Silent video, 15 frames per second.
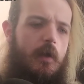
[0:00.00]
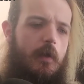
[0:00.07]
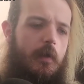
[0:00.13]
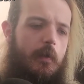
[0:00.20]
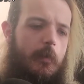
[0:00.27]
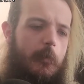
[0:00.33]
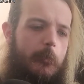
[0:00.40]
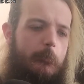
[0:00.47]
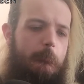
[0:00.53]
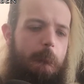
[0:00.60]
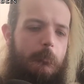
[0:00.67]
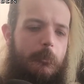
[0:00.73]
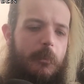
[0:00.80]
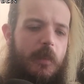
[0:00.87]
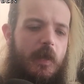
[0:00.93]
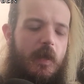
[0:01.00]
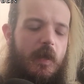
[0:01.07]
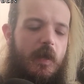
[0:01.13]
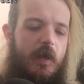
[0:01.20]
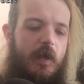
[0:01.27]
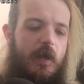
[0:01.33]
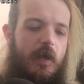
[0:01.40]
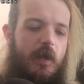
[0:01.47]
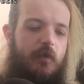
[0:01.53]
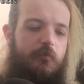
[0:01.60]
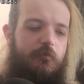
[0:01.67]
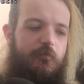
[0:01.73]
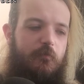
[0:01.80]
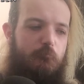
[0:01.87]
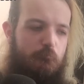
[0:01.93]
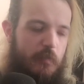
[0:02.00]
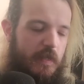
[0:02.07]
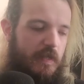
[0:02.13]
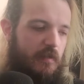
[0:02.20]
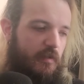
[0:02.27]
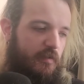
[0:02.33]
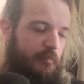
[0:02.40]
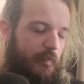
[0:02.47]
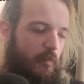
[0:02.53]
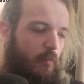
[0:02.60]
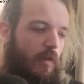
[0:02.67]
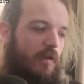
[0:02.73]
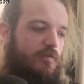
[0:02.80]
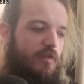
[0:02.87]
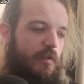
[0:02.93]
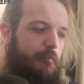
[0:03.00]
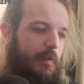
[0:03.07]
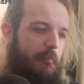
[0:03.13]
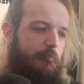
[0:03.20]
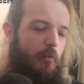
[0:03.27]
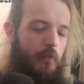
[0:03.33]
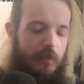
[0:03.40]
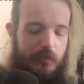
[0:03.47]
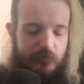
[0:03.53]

Um, and for me, I've spent a while trying to pinpoint it.